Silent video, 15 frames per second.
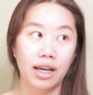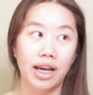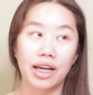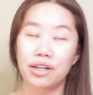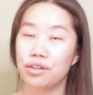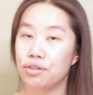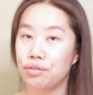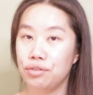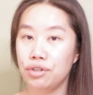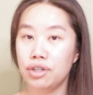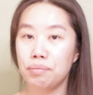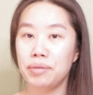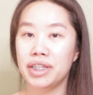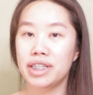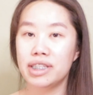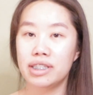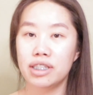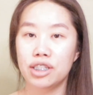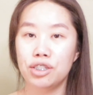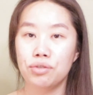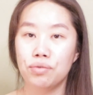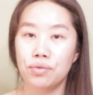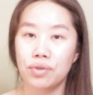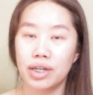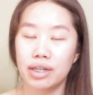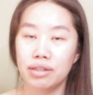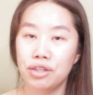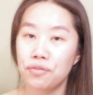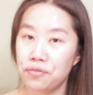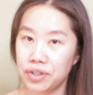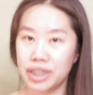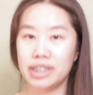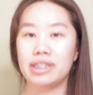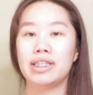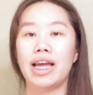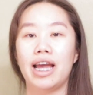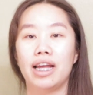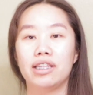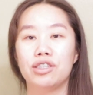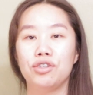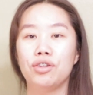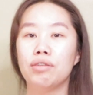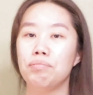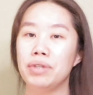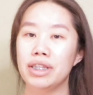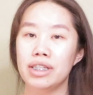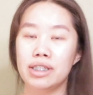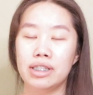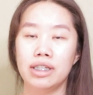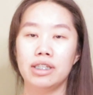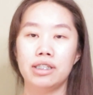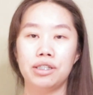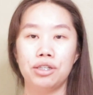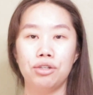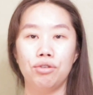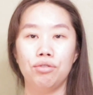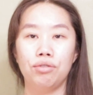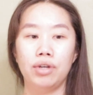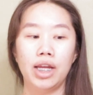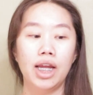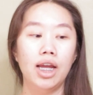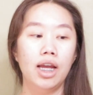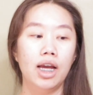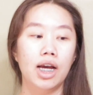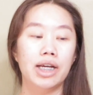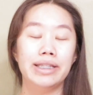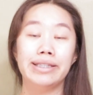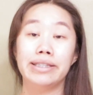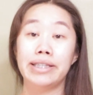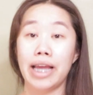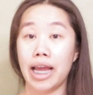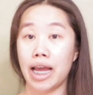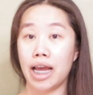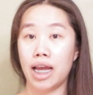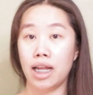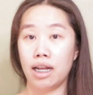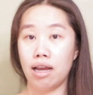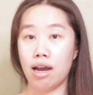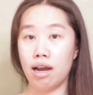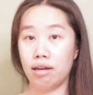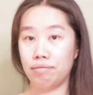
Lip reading: I don't know, you could be listening to, you're feeling sad, so you're gonna be listening to a sad,